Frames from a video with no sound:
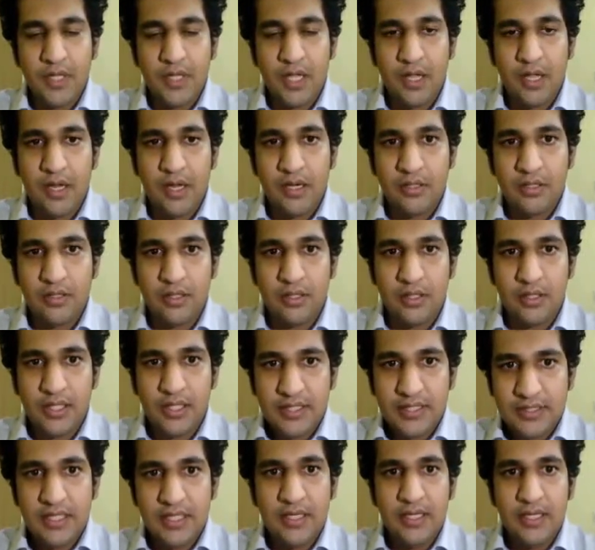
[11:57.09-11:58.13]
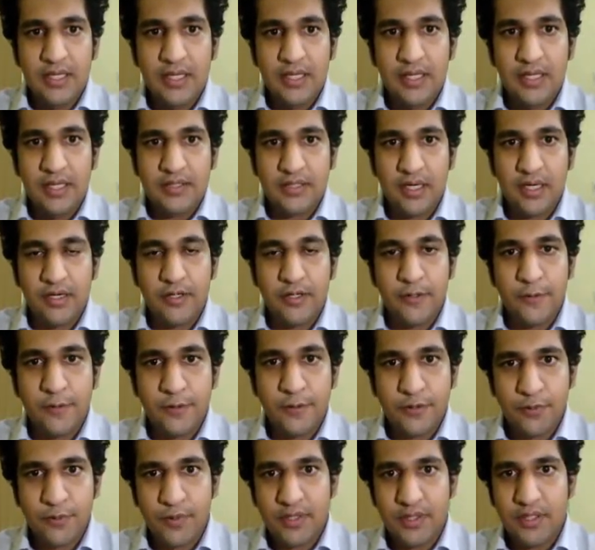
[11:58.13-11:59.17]
And distally, it's
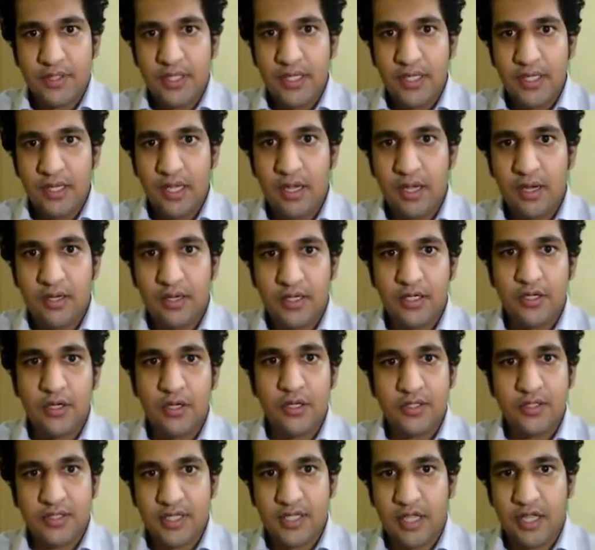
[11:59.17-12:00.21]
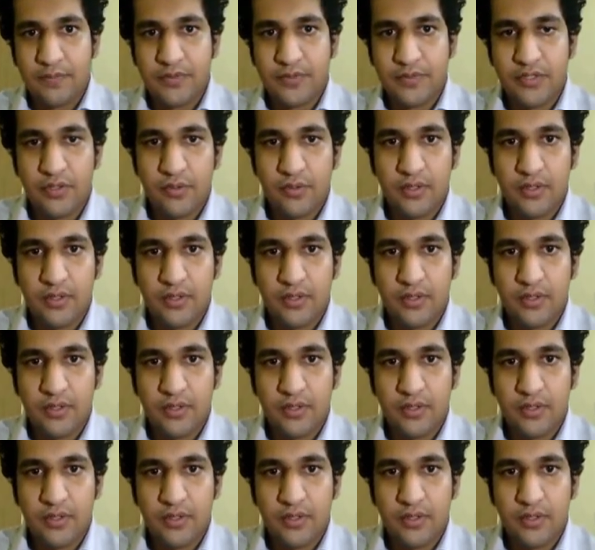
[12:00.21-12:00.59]
continuous with the Dinon's capsule